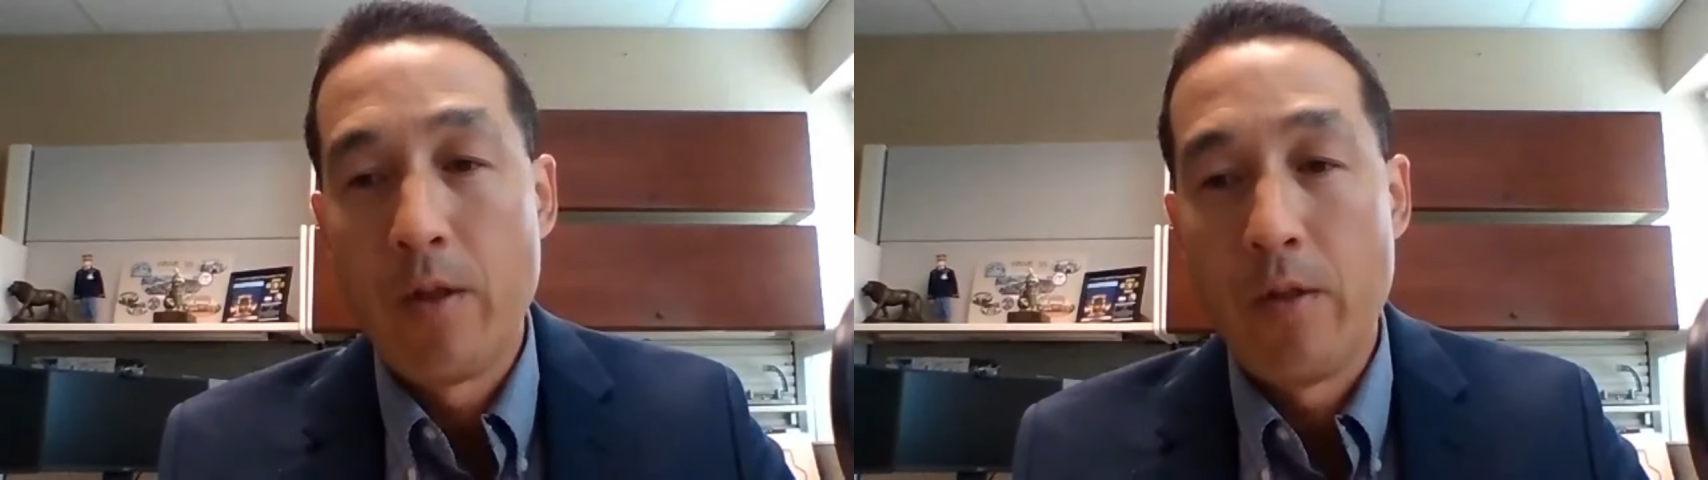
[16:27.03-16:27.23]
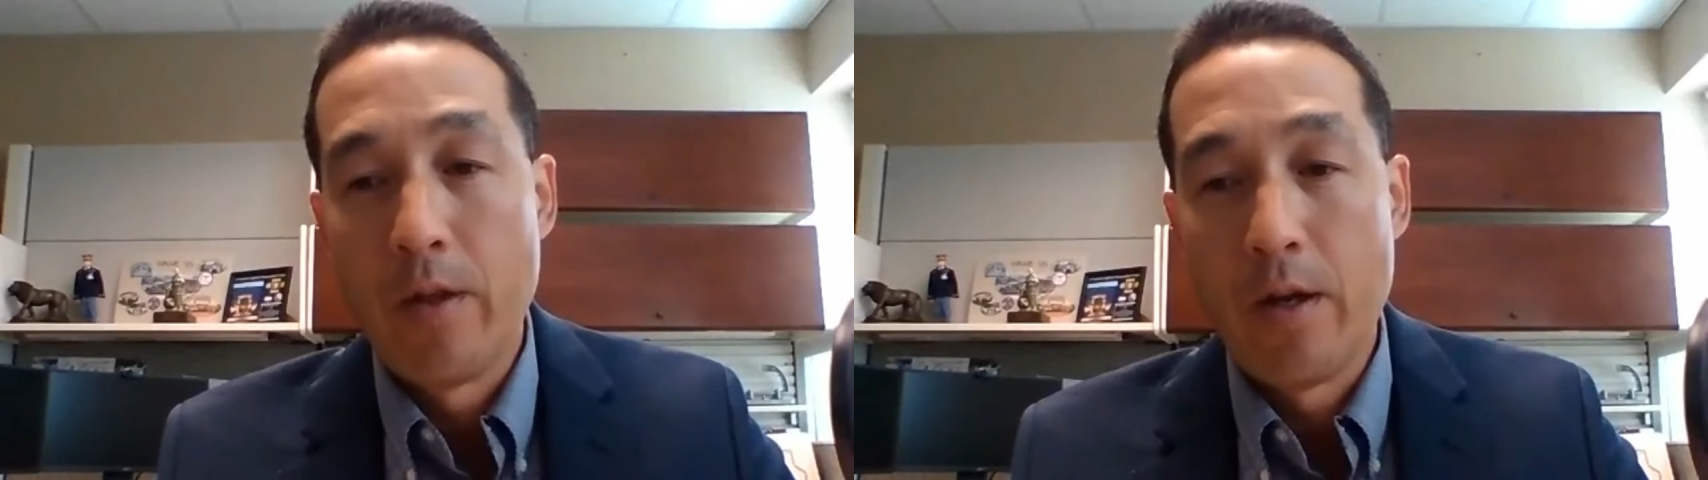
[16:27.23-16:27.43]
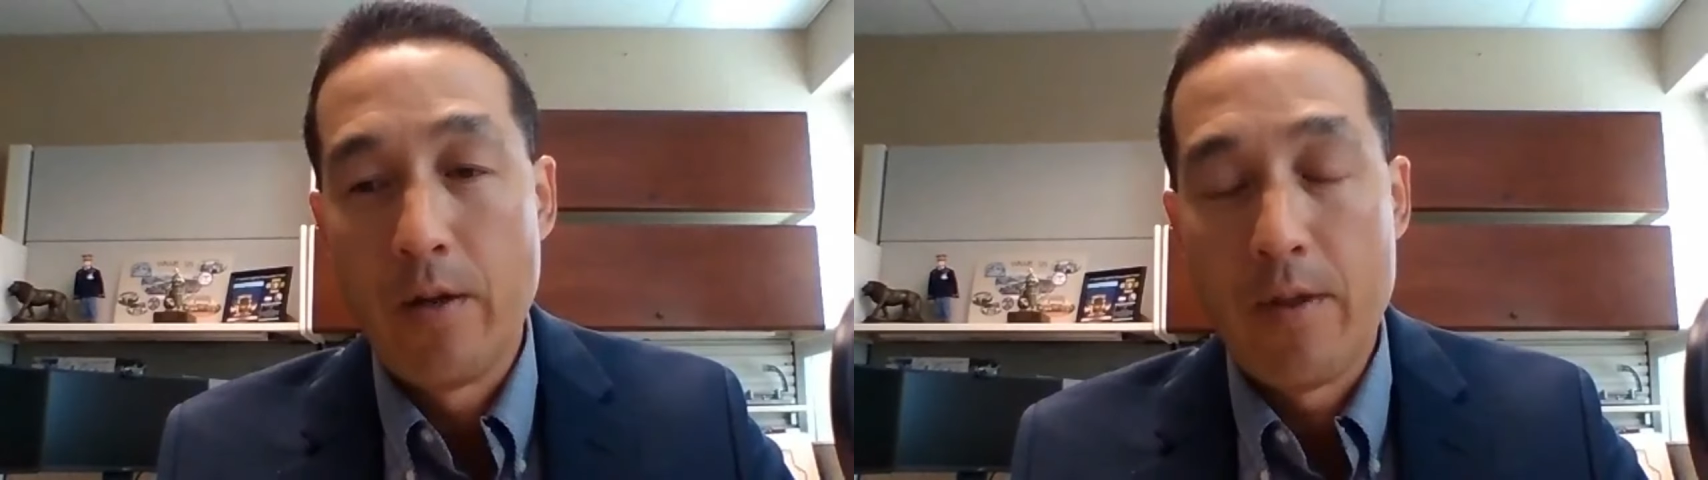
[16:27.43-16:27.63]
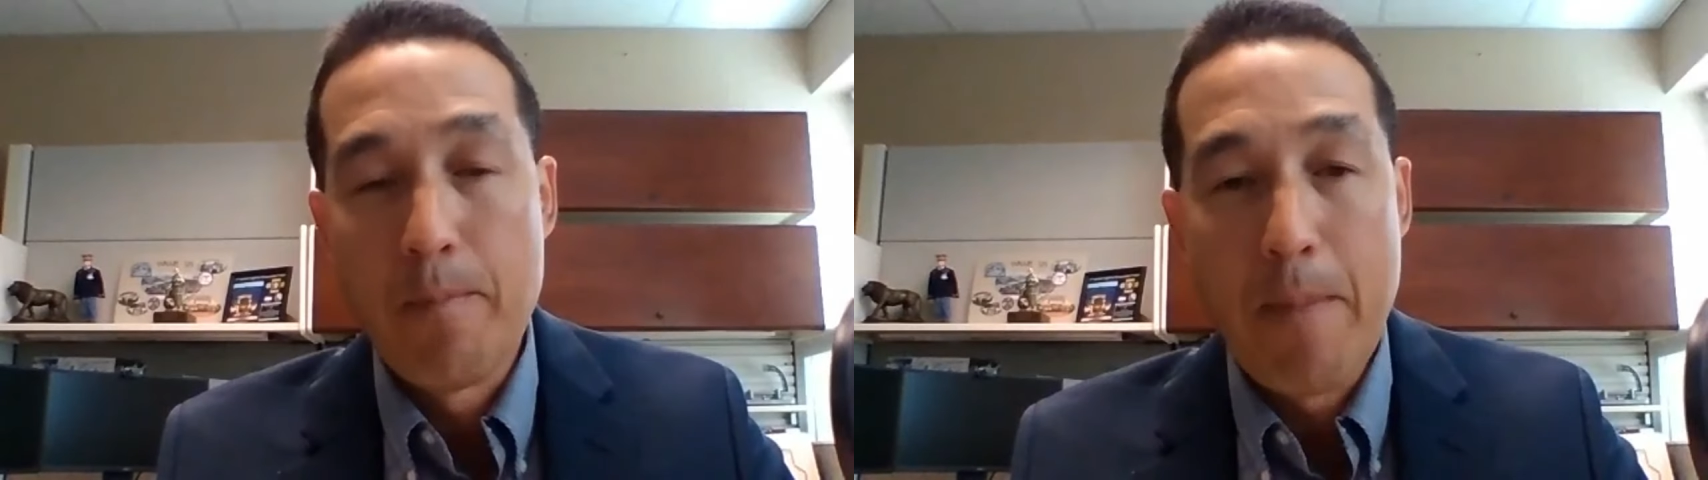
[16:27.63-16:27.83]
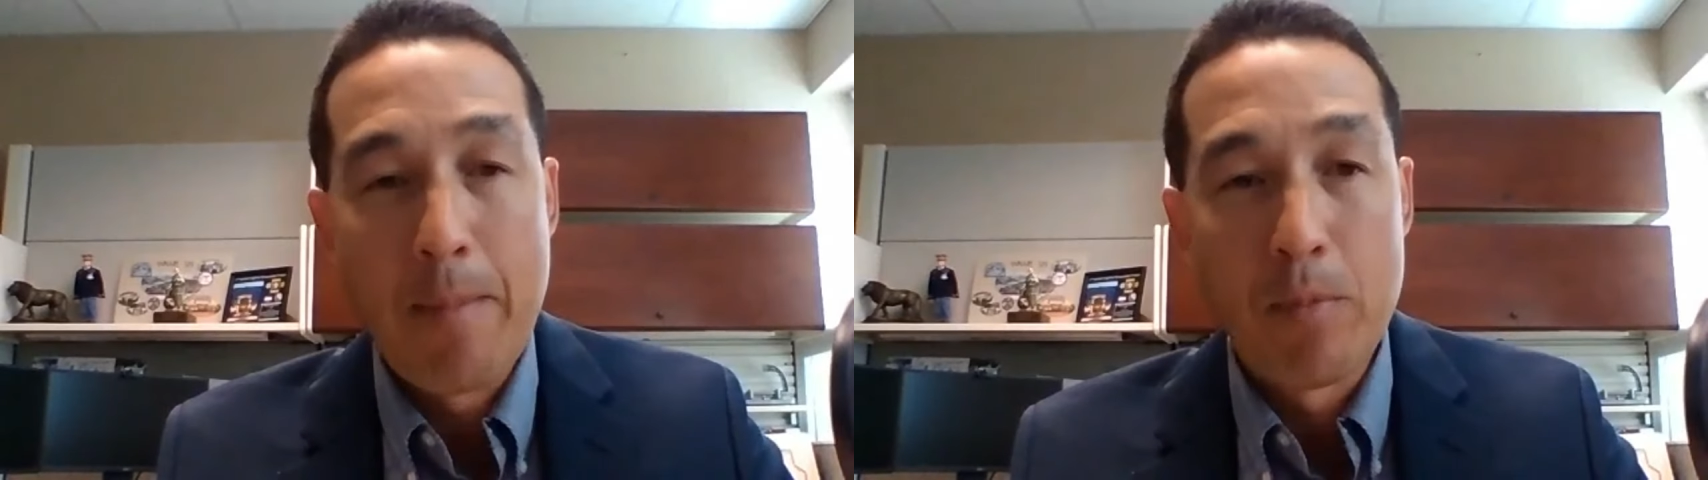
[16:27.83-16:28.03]
the, the
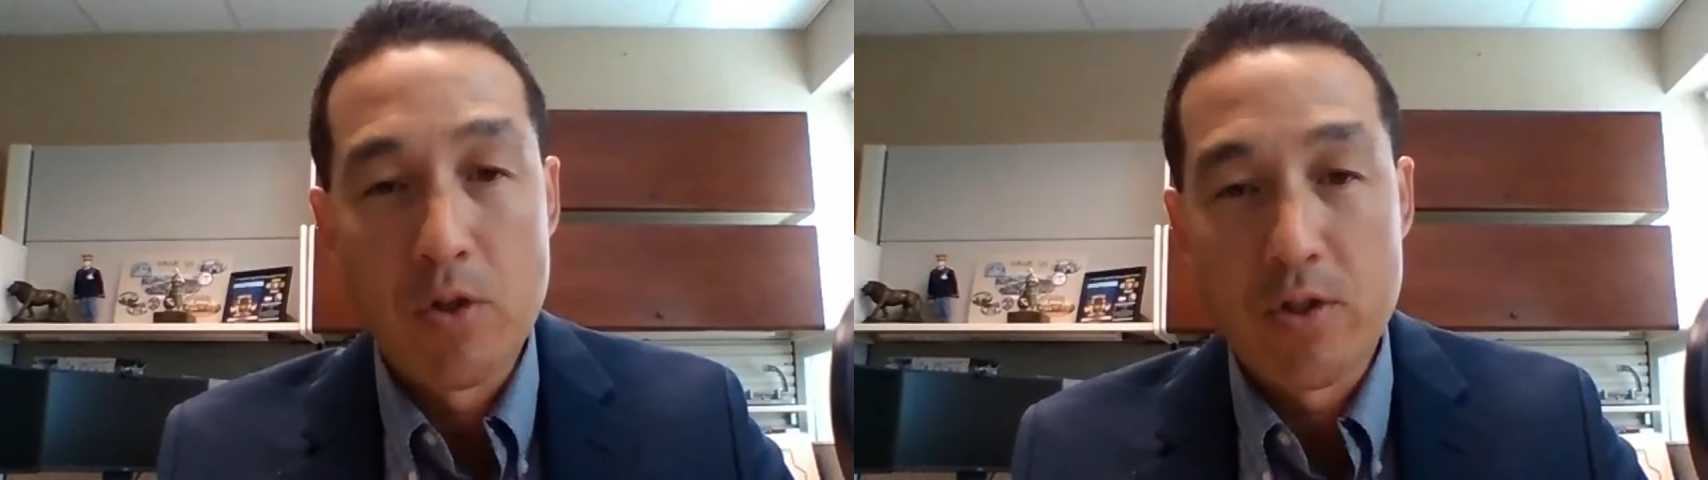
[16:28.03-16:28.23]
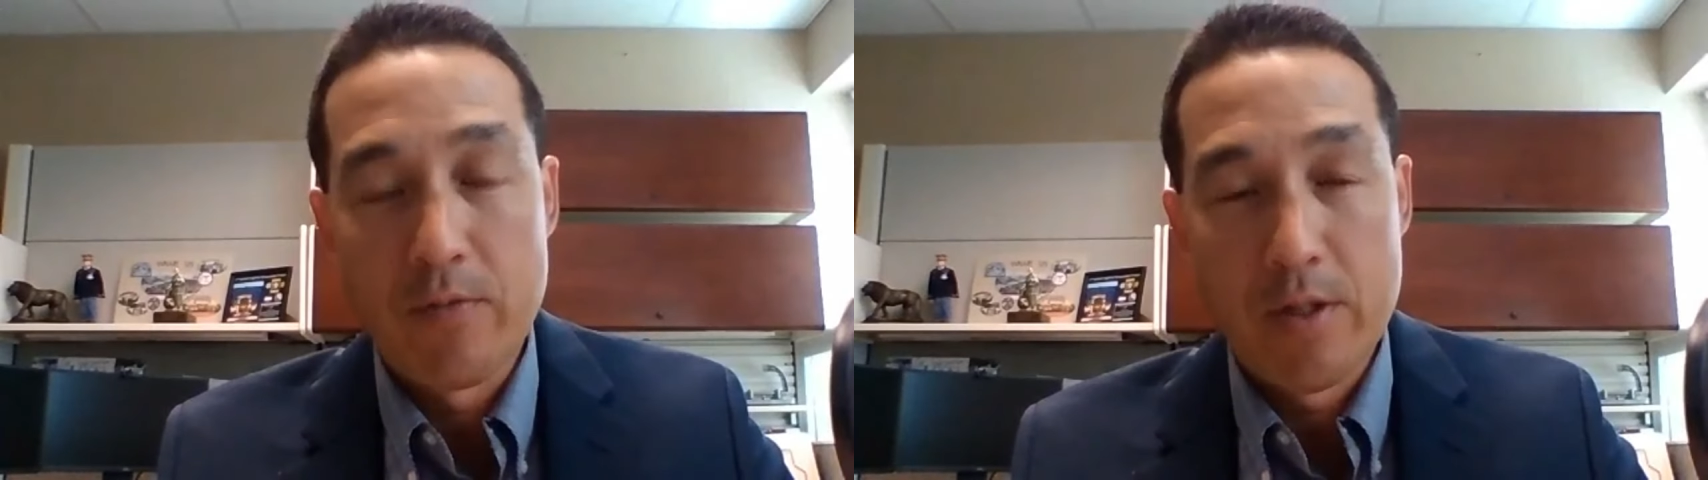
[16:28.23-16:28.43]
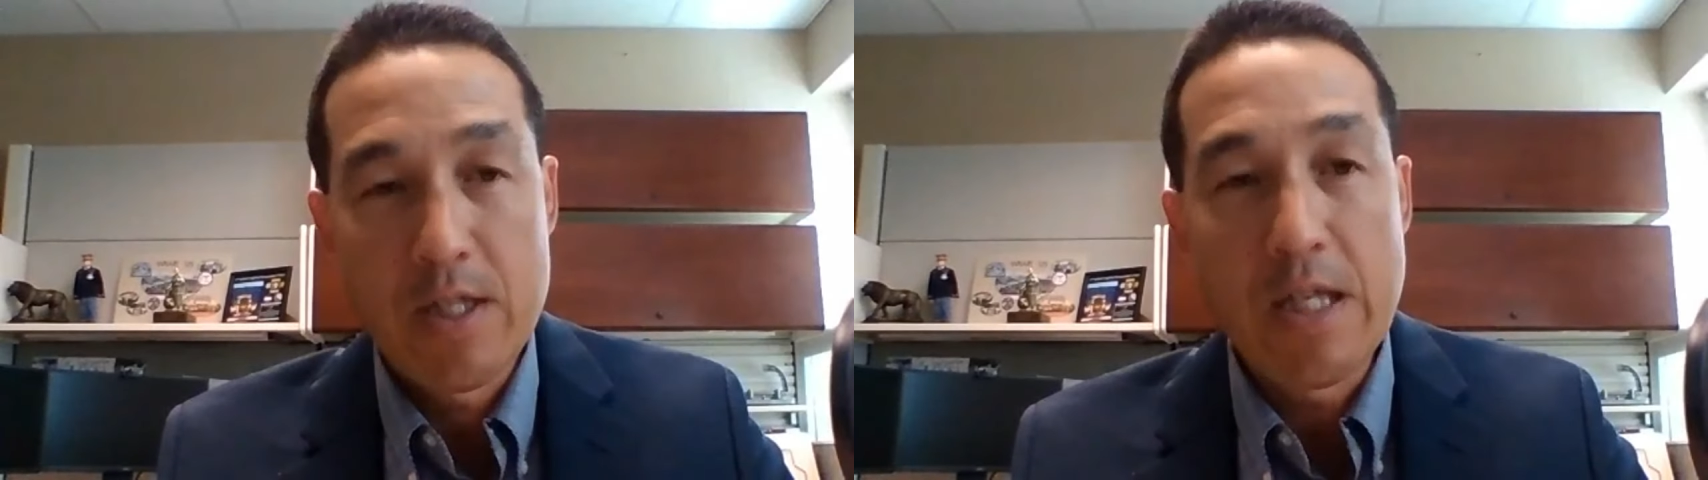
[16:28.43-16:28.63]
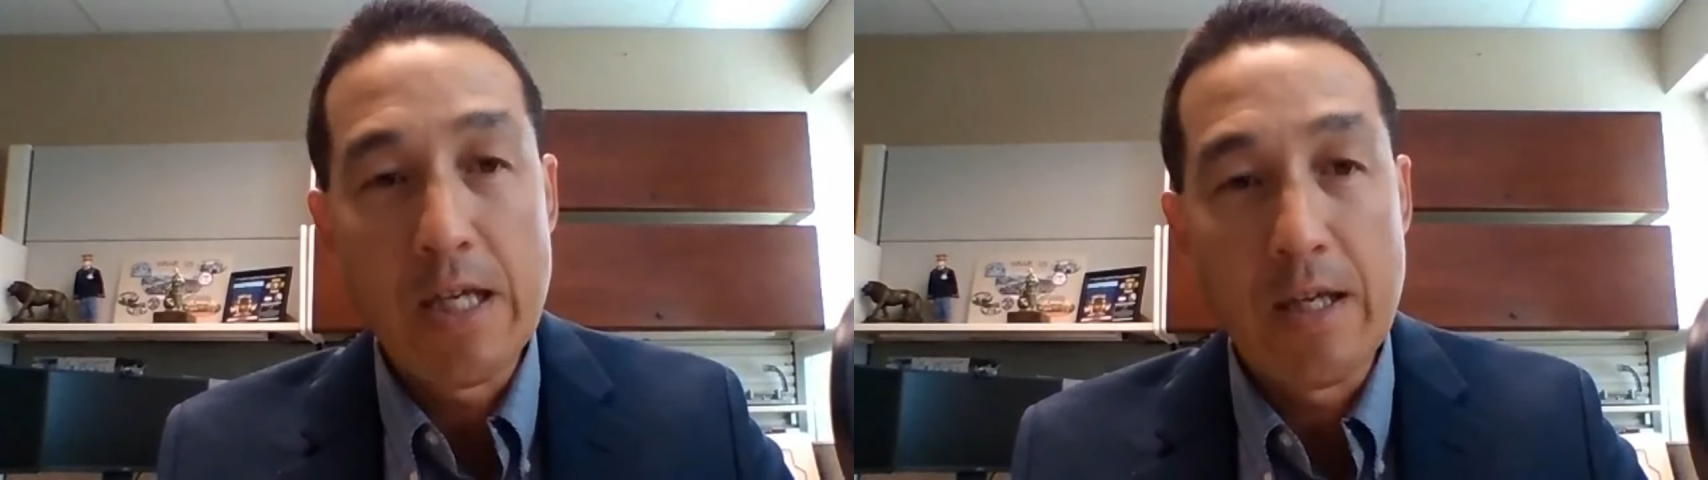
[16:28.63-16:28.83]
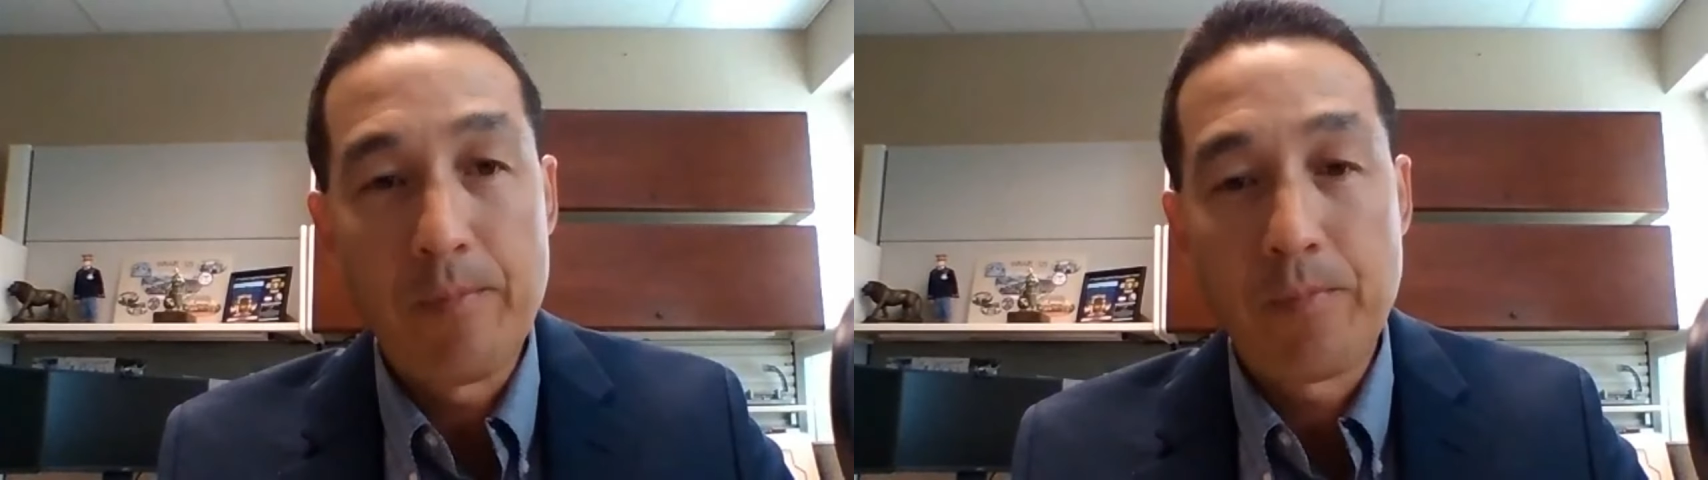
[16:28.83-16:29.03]
members of the
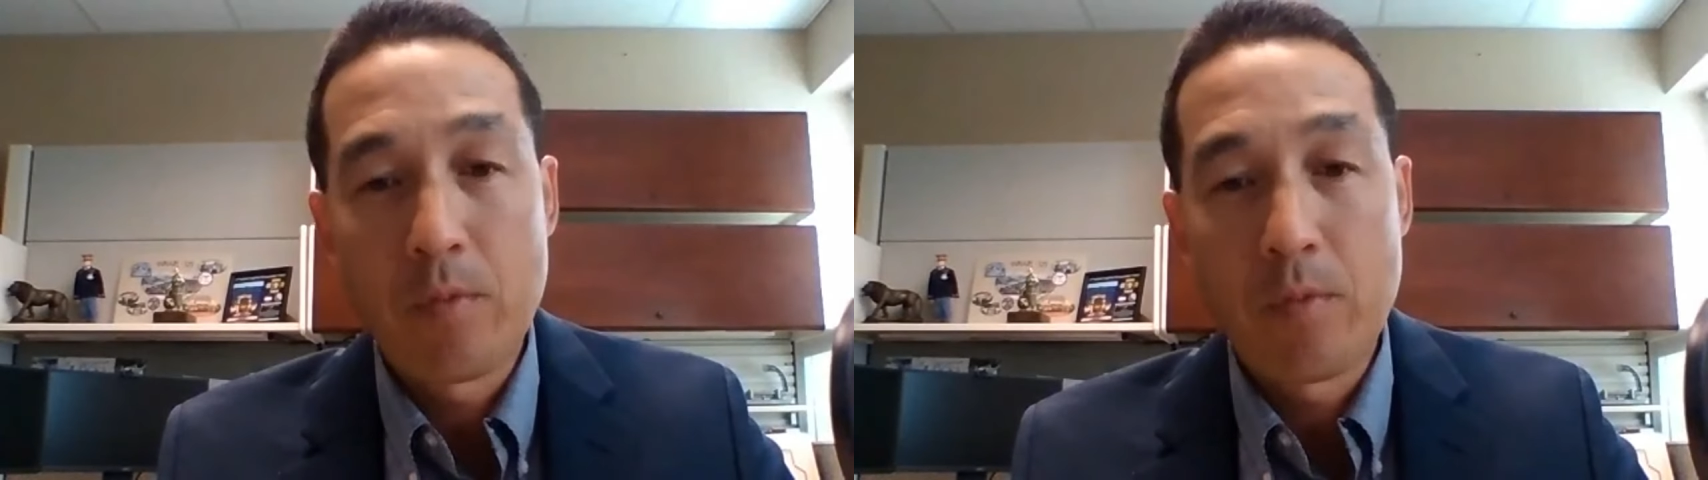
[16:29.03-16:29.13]
team.